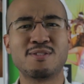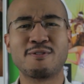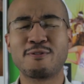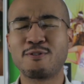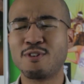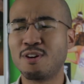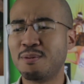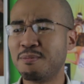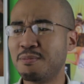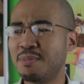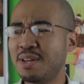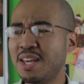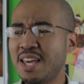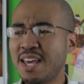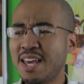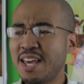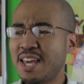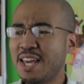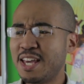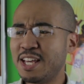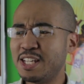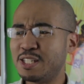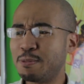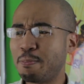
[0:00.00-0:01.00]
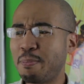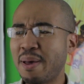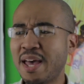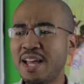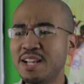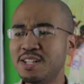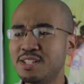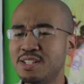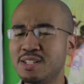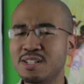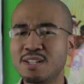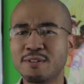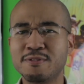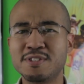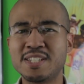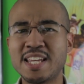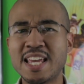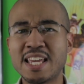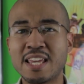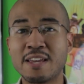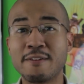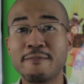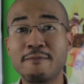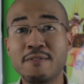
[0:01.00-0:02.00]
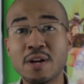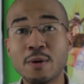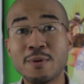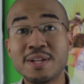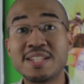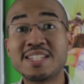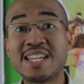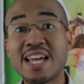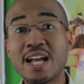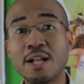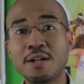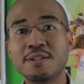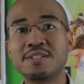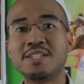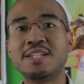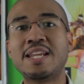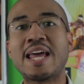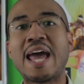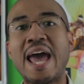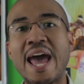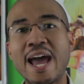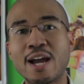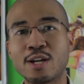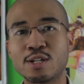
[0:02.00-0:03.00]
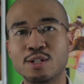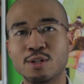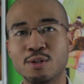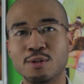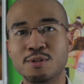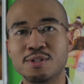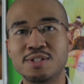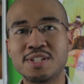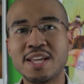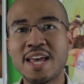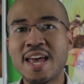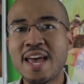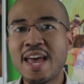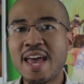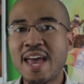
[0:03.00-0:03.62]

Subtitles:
from his penchant of taking very talented actors